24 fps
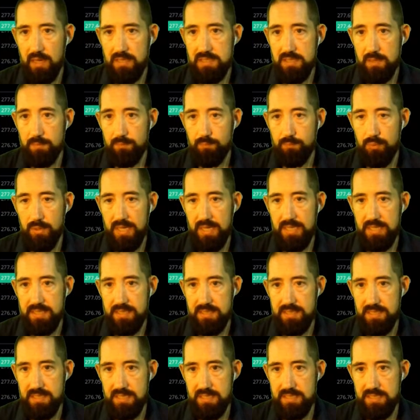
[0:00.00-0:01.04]
It's a pretty
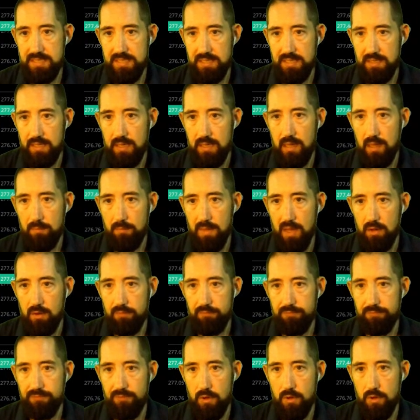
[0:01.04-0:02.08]
decent amount of
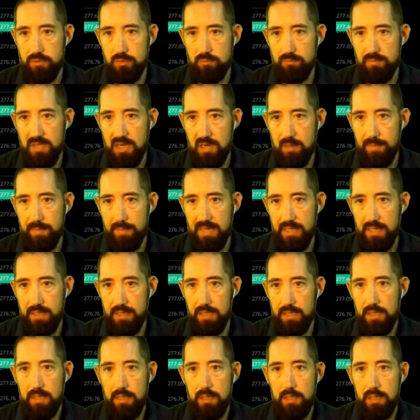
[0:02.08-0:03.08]
volume coming in